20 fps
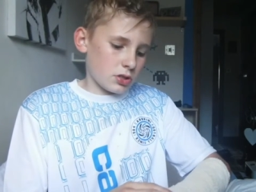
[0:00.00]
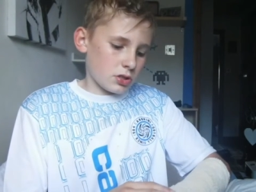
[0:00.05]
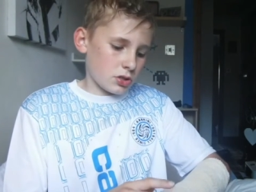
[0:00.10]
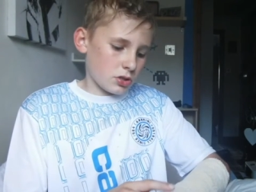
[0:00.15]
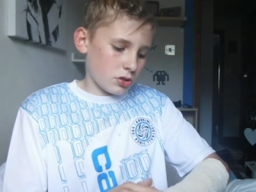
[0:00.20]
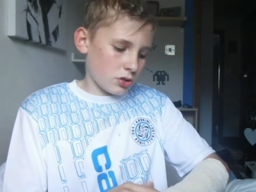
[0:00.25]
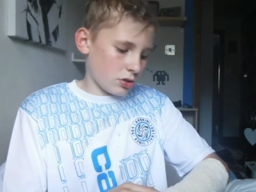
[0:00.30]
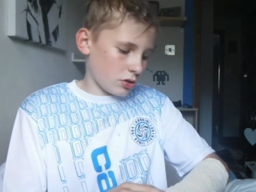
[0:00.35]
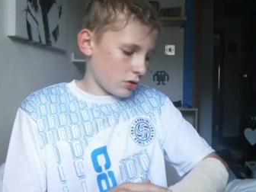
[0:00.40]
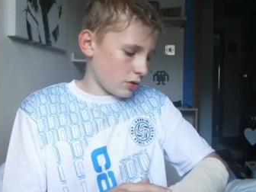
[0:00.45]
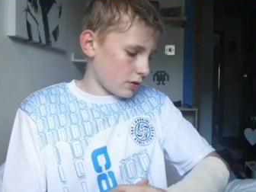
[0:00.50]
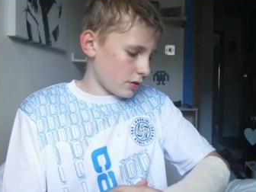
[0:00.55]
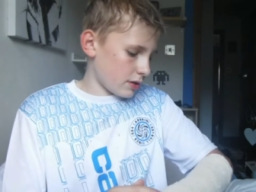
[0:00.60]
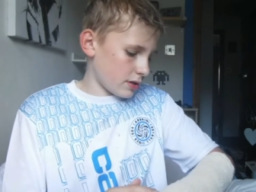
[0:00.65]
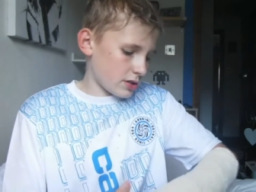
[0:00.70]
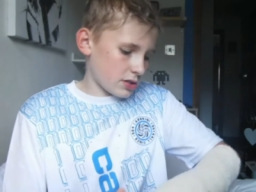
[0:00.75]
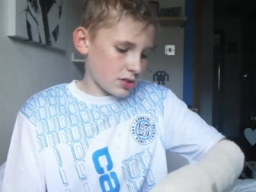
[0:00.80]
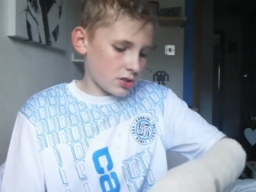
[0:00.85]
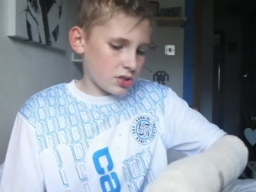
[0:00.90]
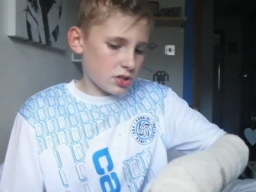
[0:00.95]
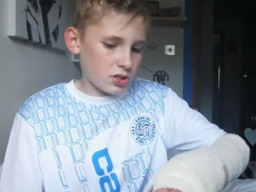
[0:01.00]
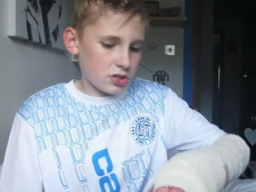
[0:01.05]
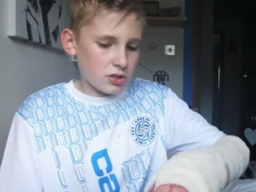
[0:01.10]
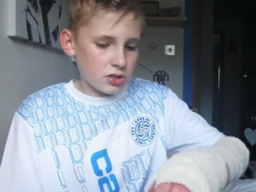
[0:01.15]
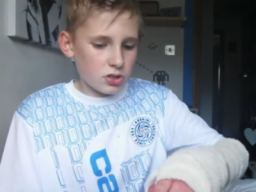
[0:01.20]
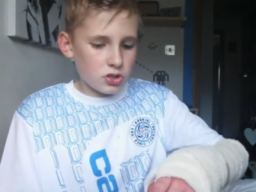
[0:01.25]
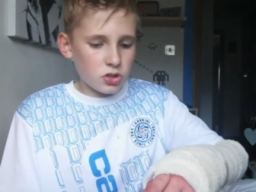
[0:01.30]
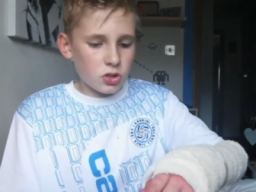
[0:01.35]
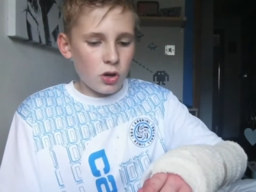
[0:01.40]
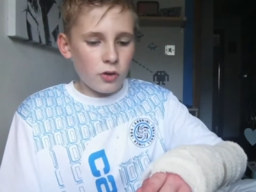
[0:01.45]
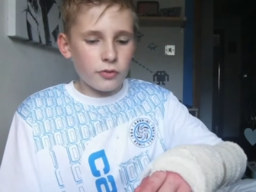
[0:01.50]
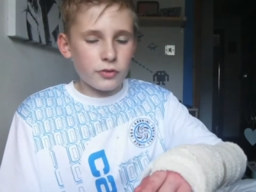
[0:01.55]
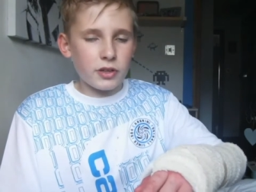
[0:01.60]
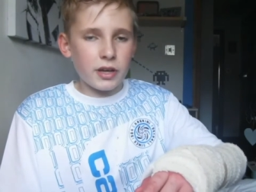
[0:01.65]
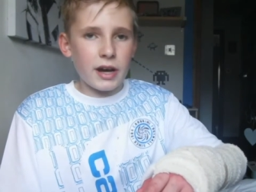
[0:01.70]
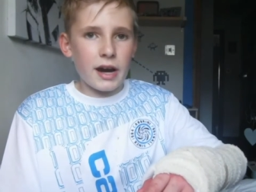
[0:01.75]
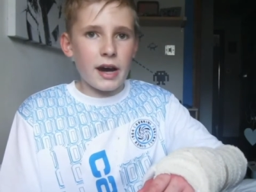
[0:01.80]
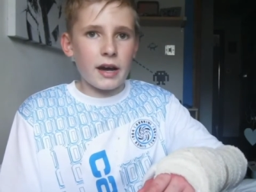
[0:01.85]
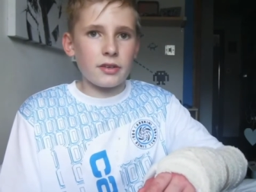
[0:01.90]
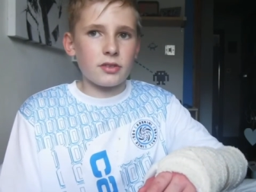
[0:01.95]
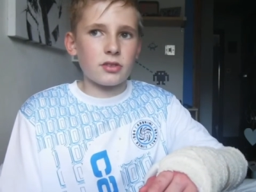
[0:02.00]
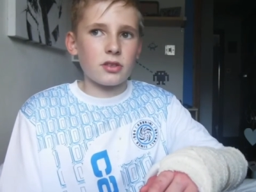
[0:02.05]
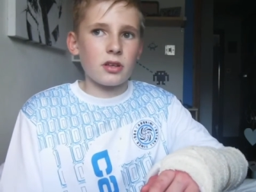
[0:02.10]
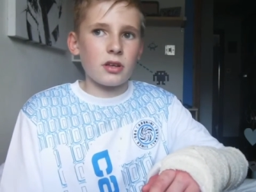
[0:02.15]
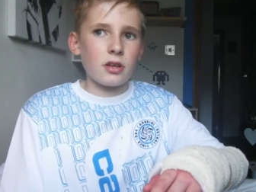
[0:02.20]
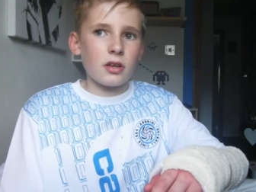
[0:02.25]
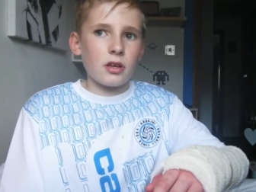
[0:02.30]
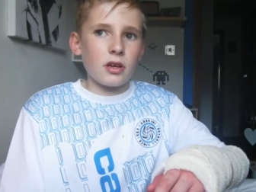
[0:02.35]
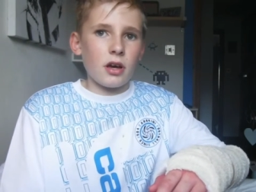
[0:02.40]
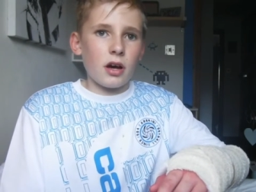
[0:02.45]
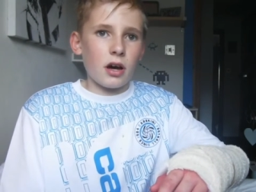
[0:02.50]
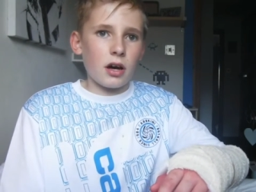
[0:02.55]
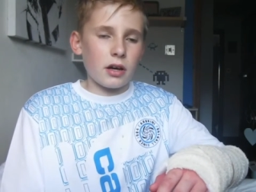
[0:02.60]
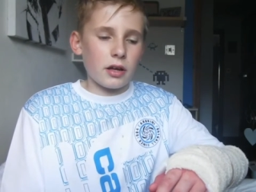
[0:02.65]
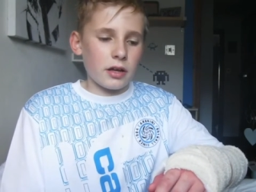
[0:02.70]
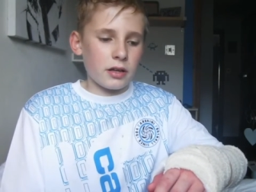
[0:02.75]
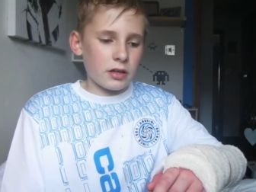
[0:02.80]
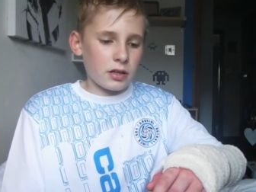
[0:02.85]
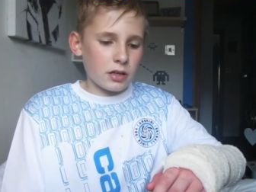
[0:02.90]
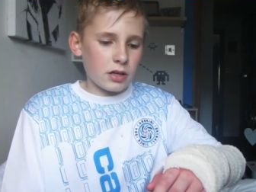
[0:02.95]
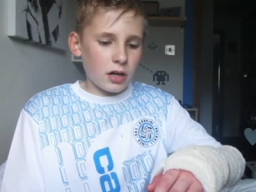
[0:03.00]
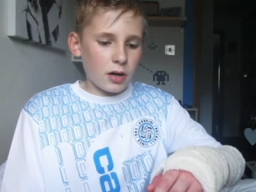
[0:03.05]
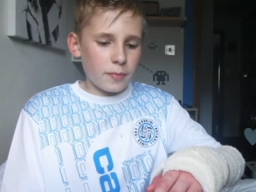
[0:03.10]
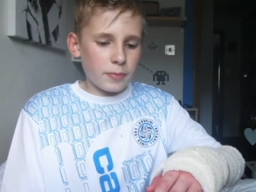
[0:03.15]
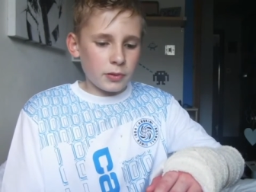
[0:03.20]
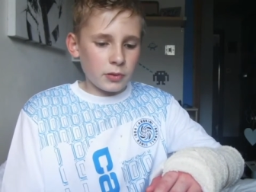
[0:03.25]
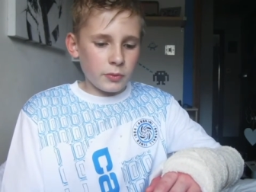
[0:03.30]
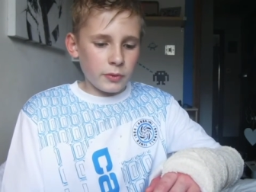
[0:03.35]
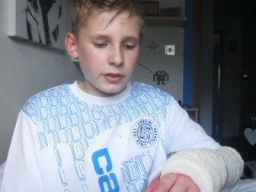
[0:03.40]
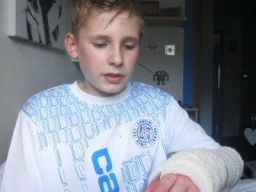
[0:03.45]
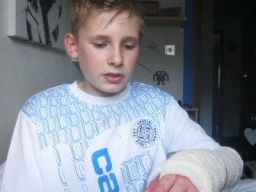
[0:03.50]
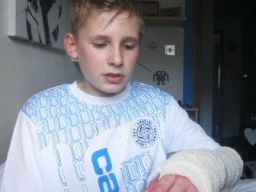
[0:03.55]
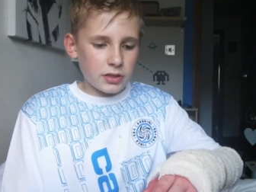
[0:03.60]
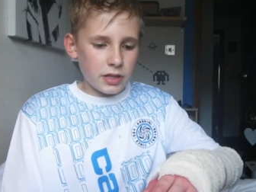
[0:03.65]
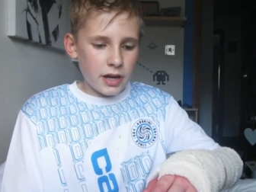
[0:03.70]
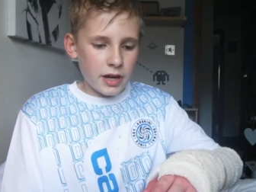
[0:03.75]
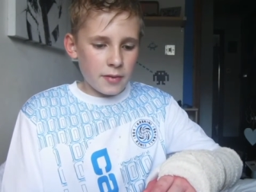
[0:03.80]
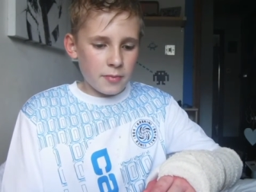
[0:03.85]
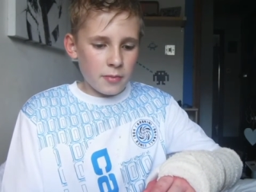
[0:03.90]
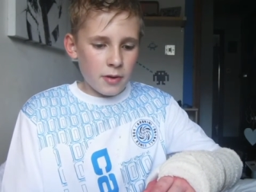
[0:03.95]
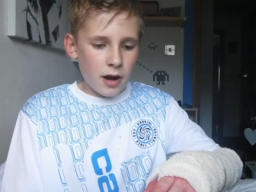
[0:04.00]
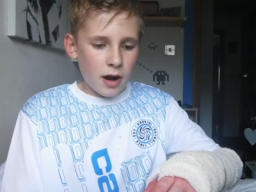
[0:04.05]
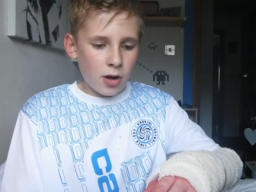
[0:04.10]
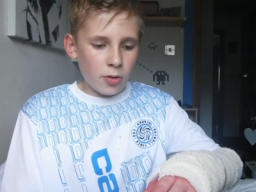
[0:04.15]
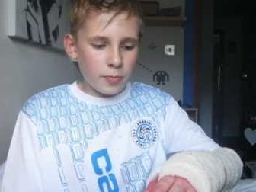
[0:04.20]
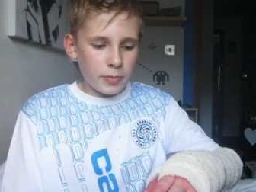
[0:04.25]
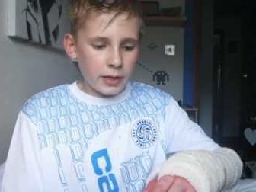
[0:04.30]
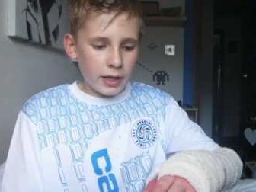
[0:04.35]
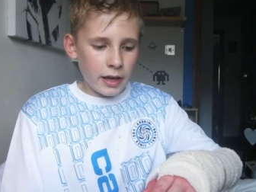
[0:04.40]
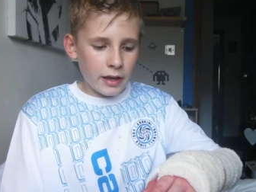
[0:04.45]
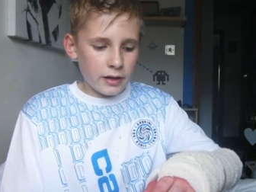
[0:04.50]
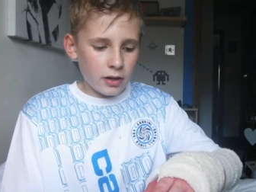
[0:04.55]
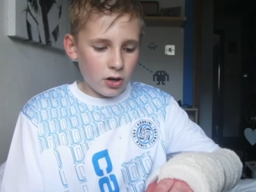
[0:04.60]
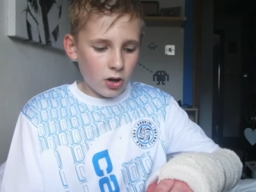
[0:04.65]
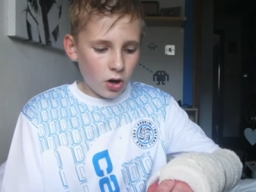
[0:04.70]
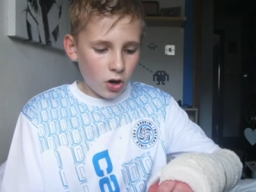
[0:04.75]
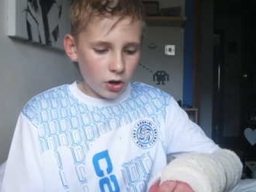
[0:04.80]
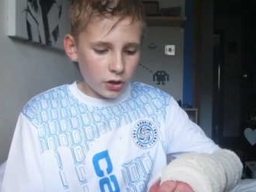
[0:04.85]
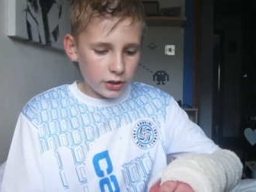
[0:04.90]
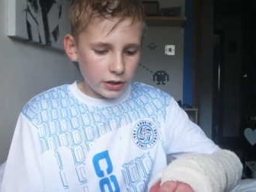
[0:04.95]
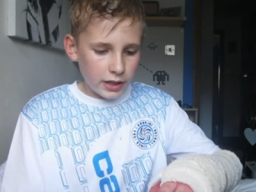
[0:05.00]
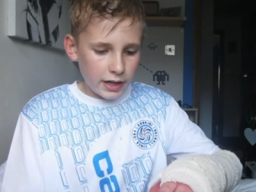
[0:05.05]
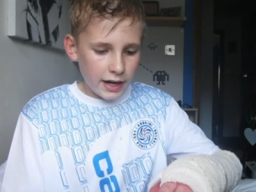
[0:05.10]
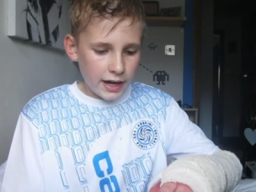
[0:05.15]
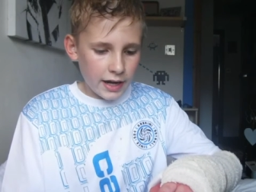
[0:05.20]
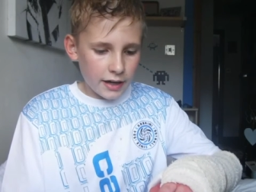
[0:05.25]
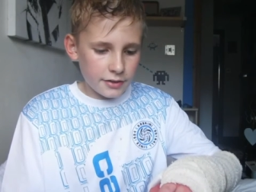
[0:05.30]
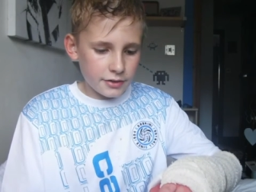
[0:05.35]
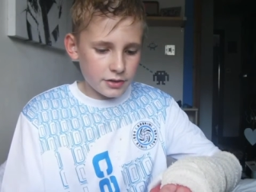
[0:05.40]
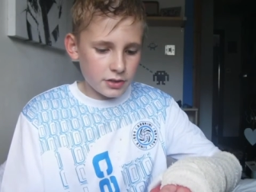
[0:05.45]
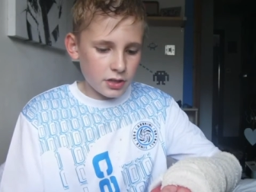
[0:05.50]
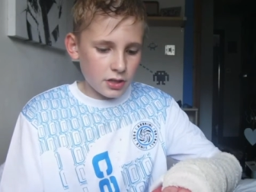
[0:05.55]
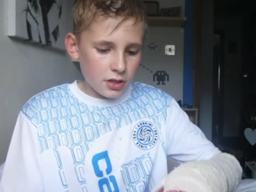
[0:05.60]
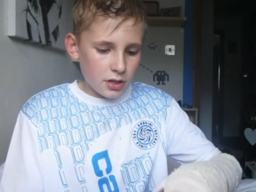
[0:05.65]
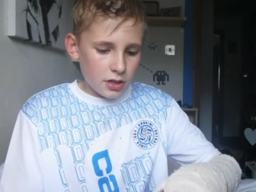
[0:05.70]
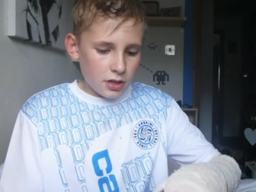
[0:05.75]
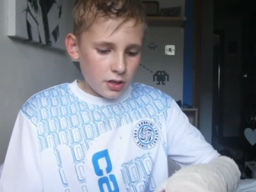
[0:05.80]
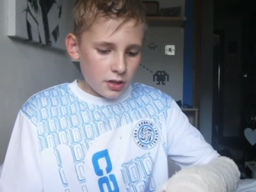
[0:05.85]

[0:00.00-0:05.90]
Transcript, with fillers: So this is just a soft cast. Uh, in a couple of weeks time I'll be getting a hard cast.